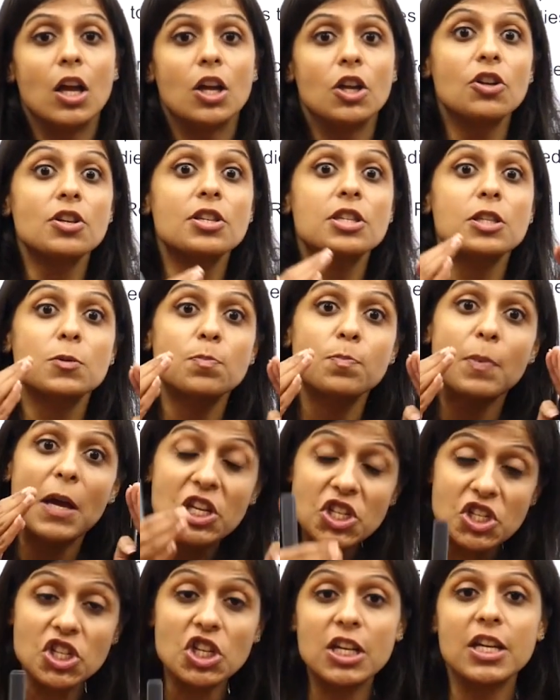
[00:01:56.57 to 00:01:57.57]

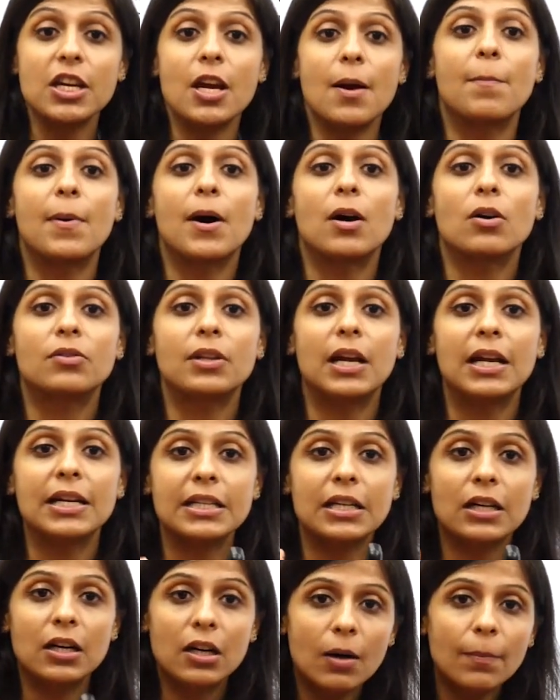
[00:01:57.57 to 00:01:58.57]
especially about
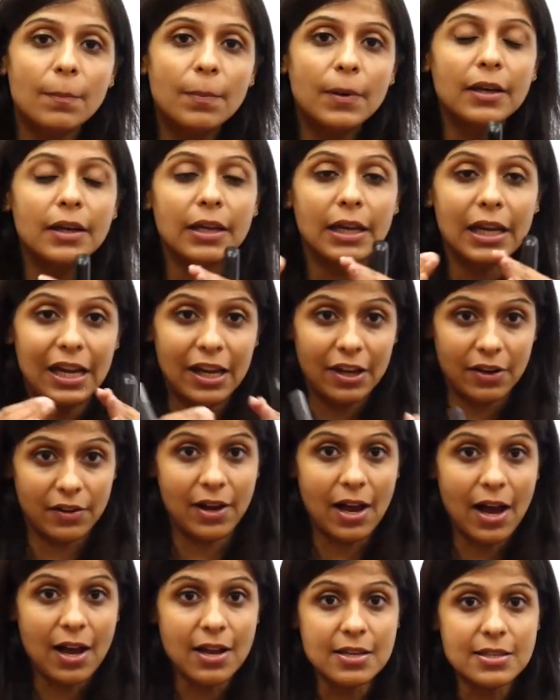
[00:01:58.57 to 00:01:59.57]
that urban
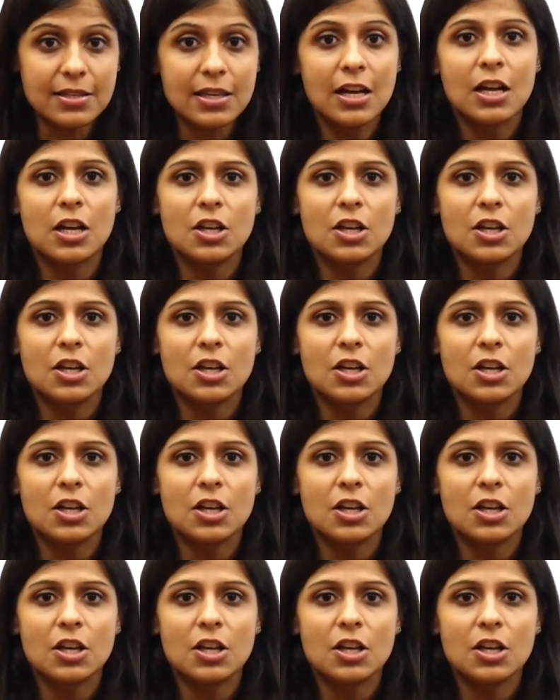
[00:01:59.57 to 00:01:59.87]
areas,